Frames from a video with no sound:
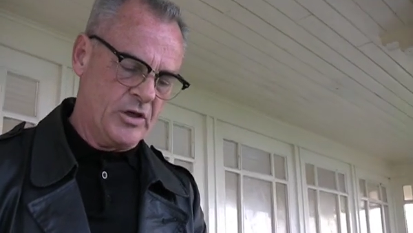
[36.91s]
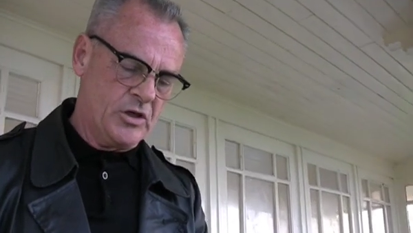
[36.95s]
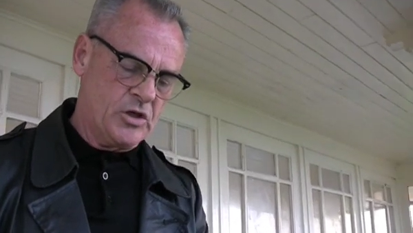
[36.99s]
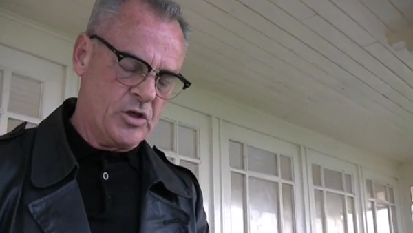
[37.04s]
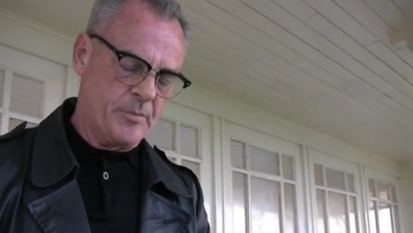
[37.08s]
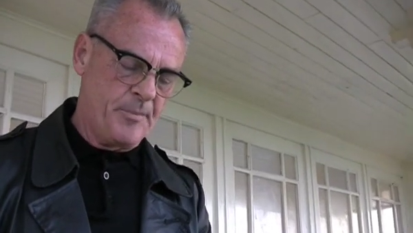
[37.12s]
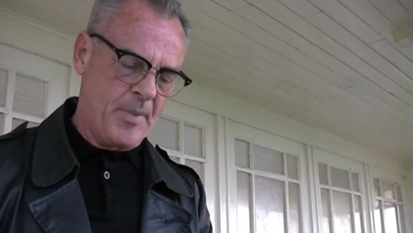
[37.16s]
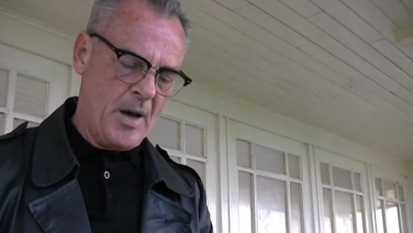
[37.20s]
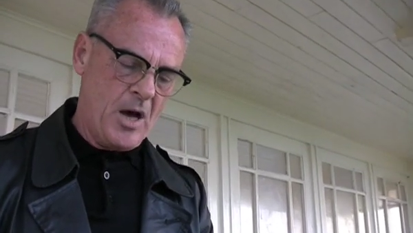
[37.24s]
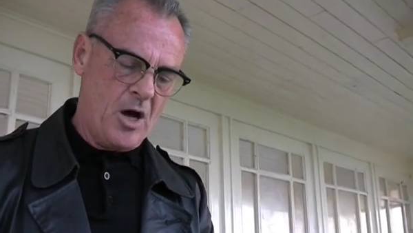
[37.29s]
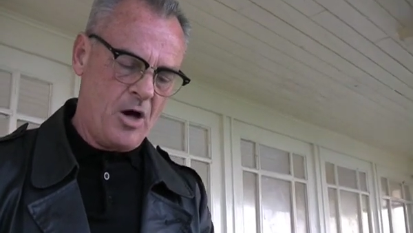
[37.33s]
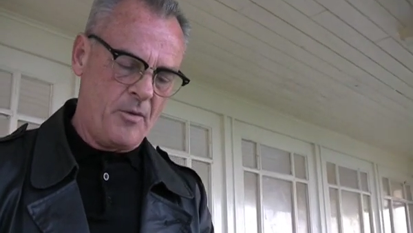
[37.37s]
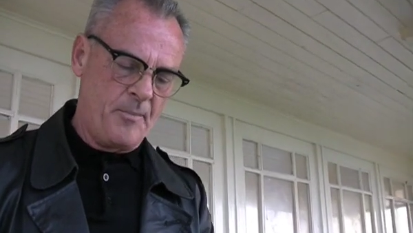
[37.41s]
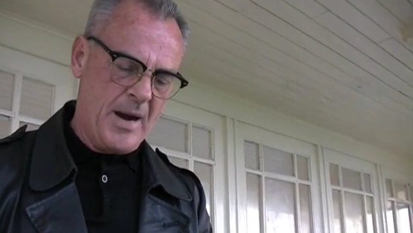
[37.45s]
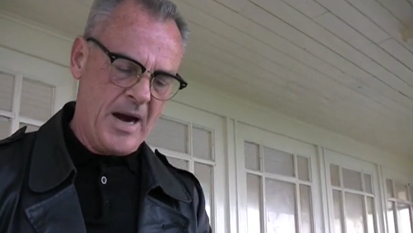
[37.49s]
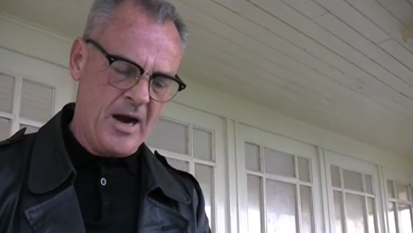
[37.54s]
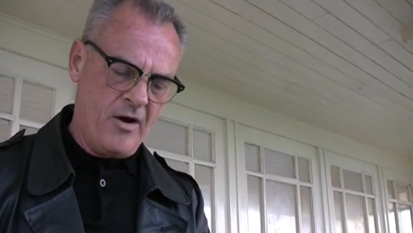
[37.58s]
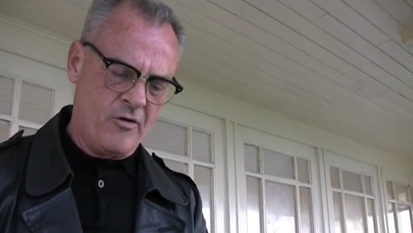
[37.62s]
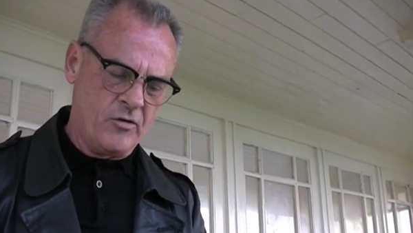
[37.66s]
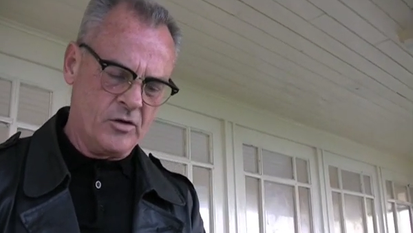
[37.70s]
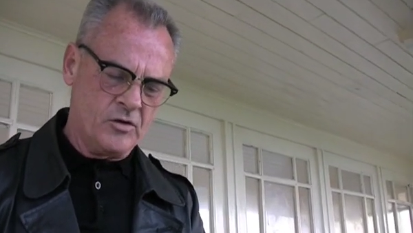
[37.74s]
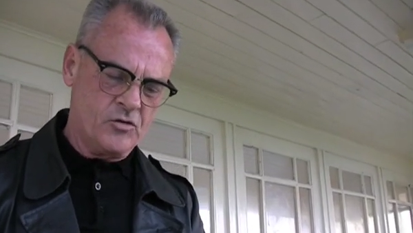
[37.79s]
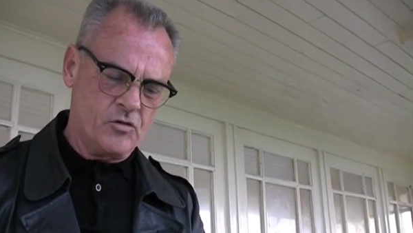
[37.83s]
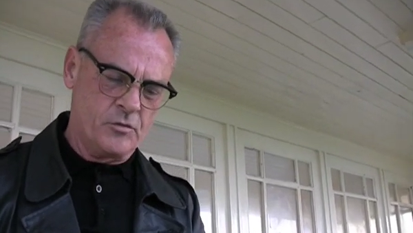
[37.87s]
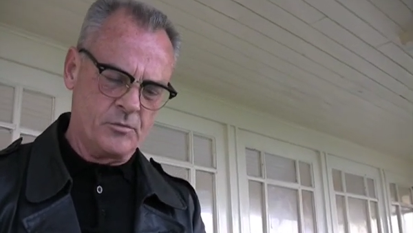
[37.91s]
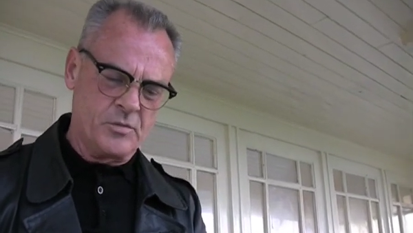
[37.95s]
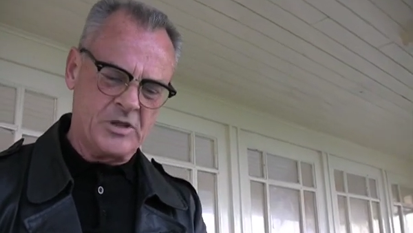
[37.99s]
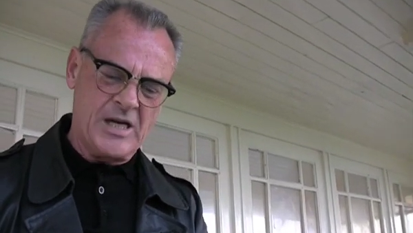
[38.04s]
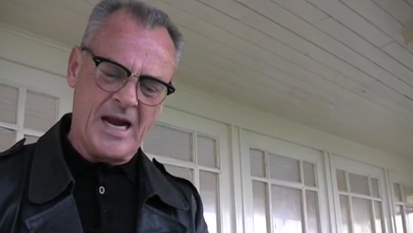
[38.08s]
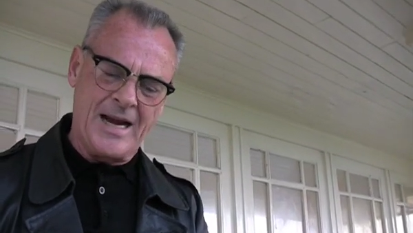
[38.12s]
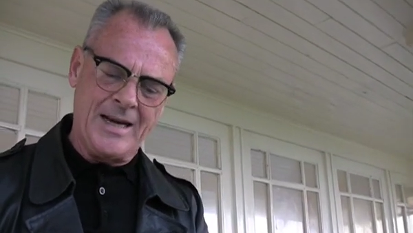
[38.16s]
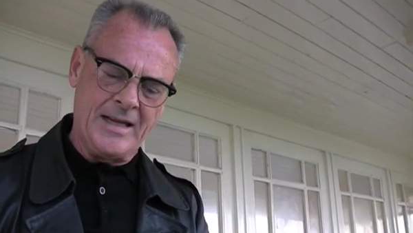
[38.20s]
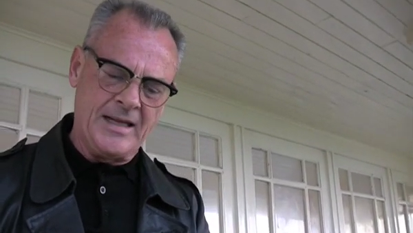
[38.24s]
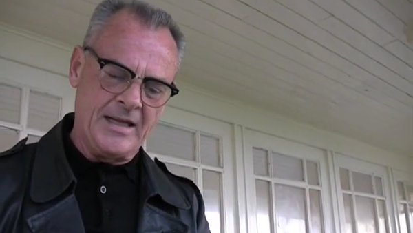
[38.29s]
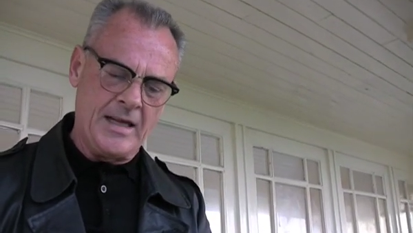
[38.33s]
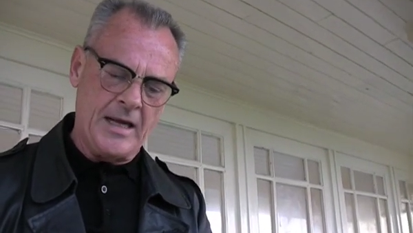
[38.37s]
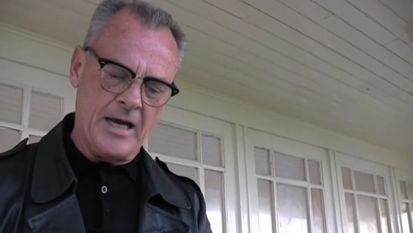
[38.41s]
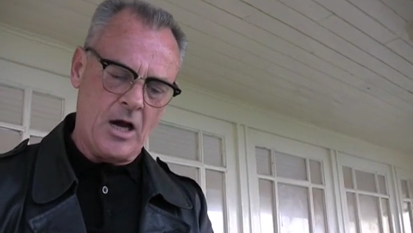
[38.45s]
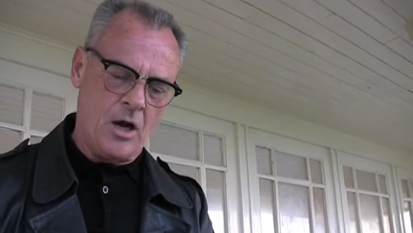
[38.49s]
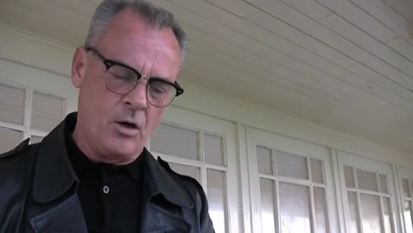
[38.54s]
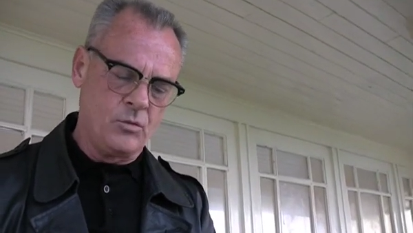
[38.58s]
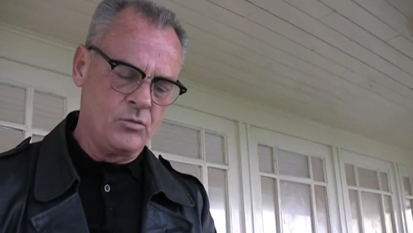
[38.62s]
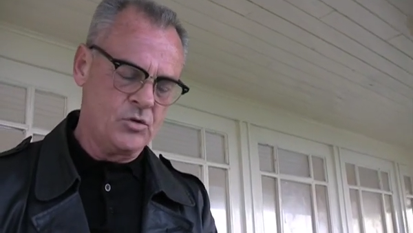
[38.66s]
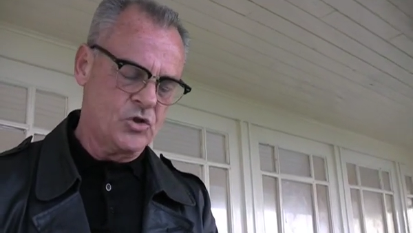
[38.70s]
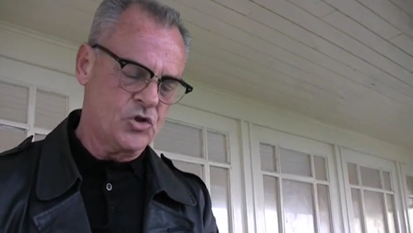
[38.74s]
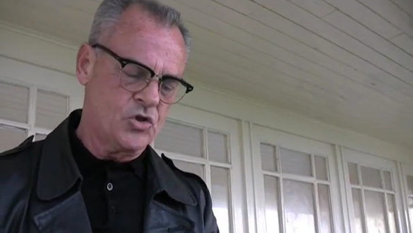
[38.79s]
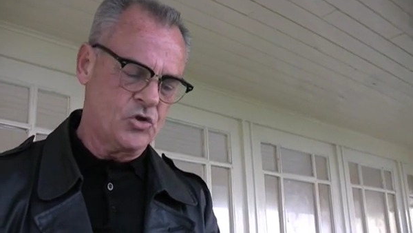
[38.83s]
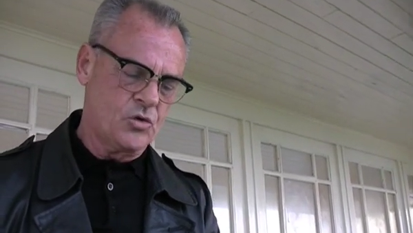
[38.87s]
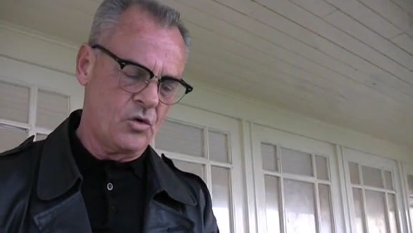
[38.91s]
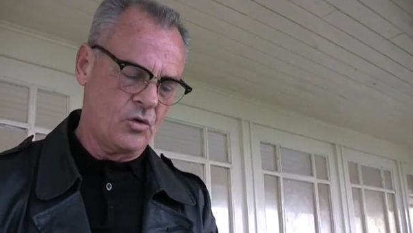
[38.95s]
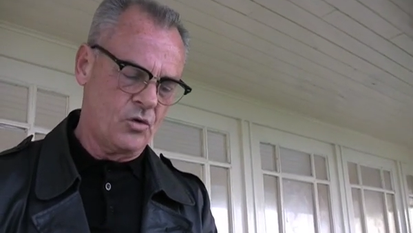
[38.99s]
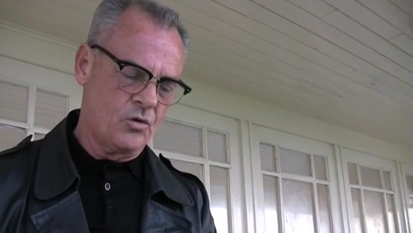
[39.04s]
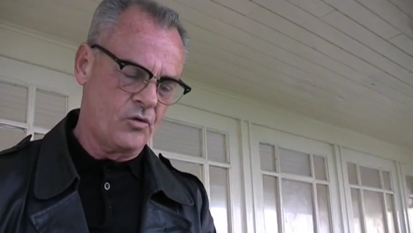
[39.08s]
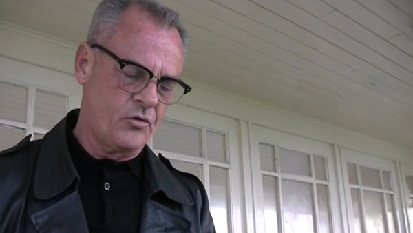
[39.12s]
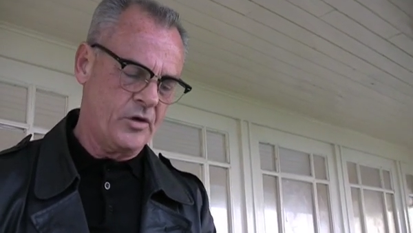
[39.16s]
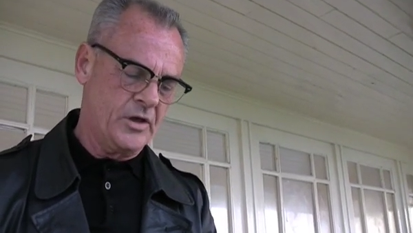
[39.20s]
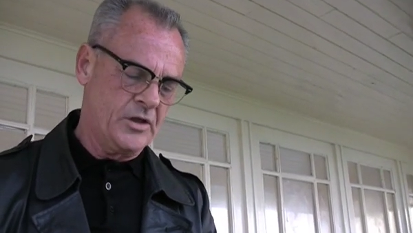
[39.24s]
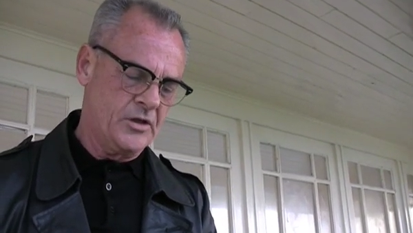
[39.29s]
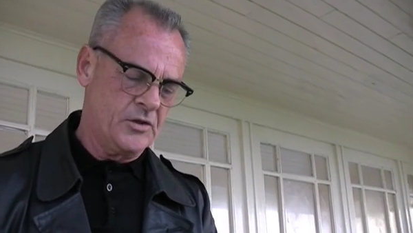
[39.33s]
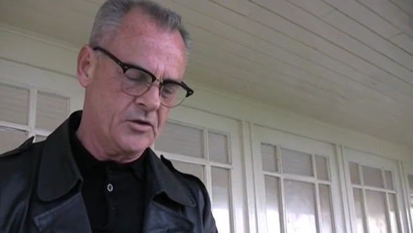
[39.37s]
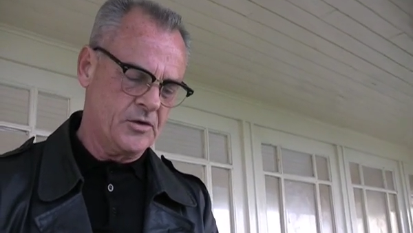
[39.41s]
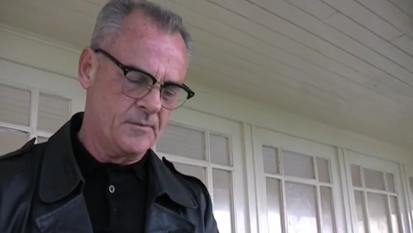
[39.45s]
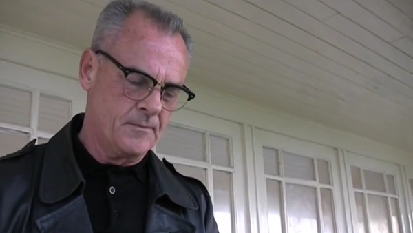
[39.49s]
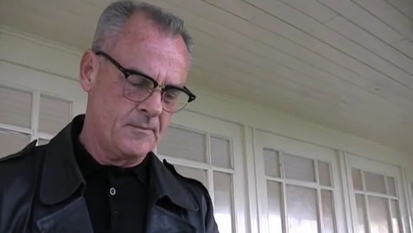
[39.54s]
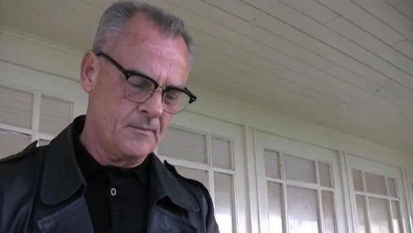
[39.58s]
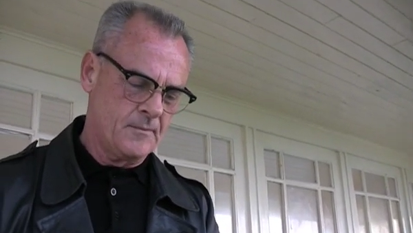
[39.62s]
to bar parents from telling their own stories.